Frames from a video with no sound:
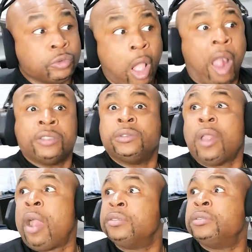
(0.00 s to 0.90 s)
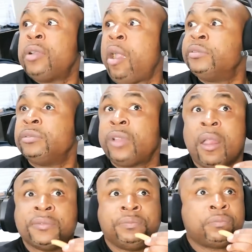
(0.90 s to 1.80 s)
He's probably
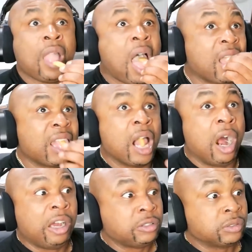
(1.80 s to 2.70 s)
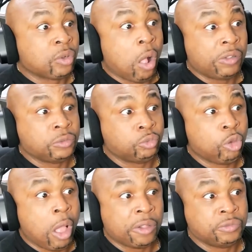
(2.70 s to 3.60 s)
frustrated he can't go to work or
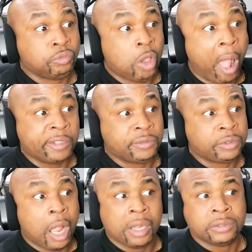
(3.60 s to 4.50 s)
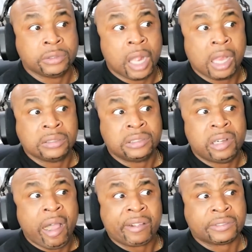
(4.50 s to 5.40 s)
mow the lawn or clean the gutters.
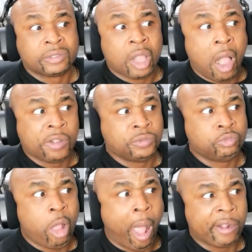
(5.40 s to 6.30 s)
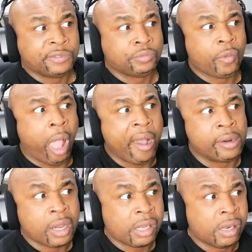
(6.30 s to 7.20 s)
Boy, it's been a while
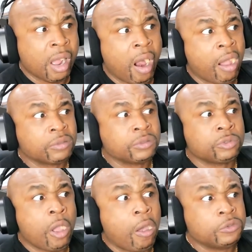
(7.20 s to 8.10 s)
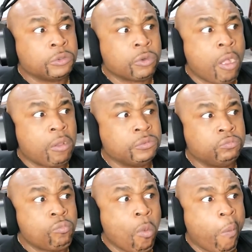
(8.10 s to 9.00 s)
since he's cleaned the gutters.
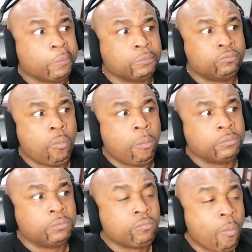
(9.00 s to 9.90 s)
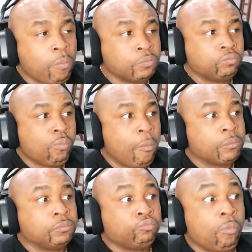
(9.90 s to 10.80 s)
Hey, maybe until Dad gets better, I
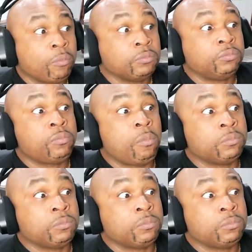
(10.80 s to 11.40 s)
can clean the gutters.